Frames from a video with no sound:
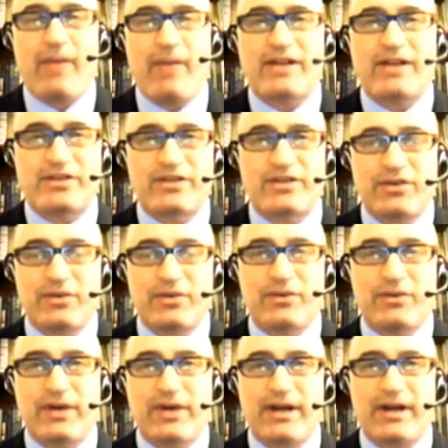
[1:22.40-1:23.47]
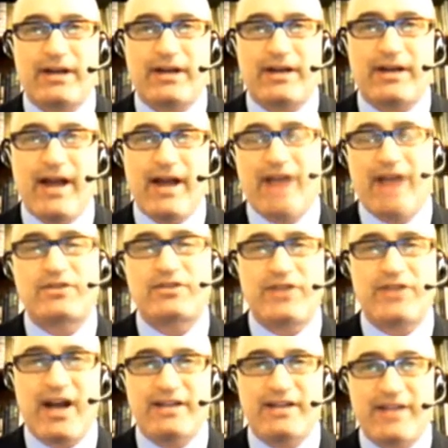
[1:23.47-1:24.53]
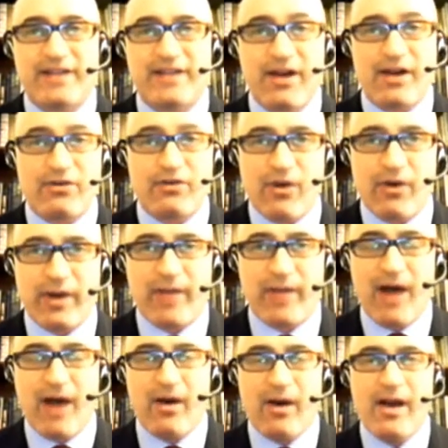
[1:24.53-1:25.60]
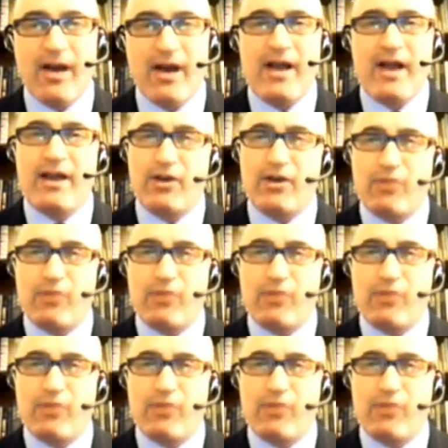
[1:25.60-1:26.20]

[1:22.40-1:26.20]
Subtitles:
best to exercise their growing power. You